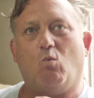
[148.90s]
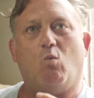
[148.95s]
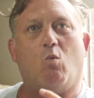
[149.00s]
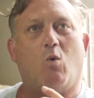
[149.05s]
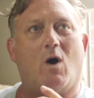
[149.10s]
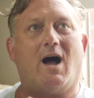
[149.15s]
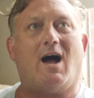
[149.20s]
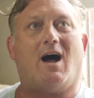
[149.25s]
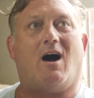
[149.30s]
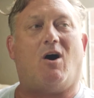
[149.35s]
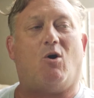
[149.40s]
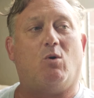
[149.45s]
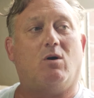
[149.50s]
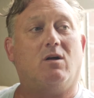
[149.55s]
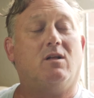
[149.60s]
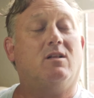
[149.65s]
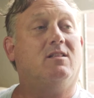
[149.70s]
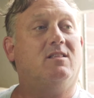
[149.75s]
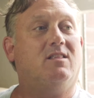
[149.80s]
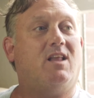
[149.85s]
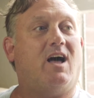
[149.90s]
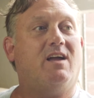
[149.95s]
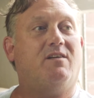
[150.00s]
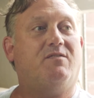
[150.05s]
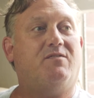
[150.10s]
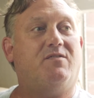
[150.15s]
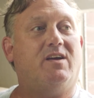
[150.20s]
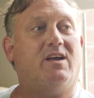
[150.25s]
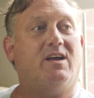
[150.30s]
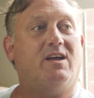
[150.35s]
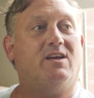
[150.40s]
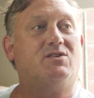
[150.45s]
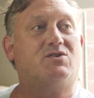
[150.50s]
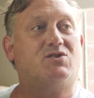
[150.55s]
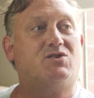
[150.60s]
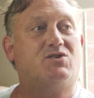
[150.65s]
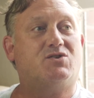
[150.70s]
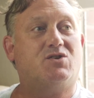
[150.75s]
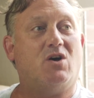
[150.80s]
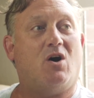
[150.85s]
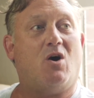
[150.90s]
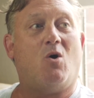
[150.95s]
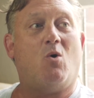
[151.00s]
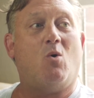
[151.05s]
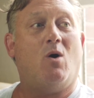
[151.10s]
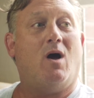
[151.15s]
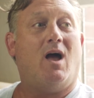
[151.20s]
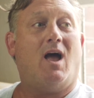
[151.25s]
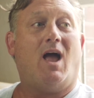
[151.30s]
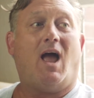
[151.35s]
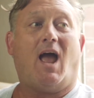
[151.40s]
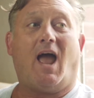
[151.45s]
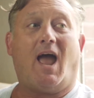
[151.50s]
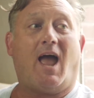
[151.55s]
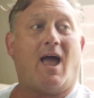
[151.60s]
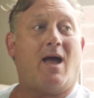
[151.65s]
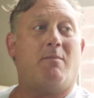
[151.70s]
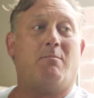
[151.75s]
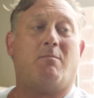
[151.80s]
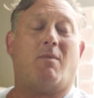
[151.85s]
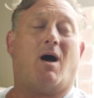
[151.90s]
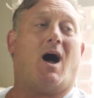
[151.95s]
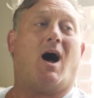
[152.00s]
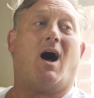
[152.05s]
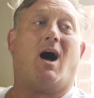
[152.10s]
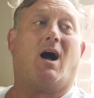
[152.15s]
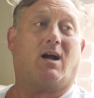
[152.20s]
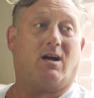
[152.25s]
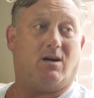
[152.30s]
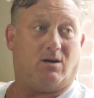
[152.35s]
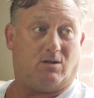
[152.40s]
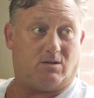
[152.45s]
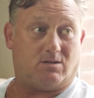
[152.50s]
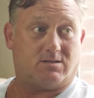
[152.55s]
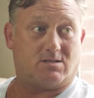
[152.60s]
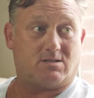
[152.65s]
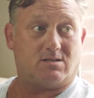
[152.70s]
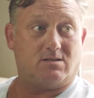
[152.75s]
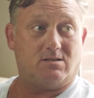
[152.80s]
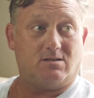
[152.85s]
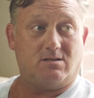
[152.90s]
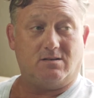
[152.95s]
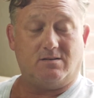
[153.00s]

wow, life is so ham hockles.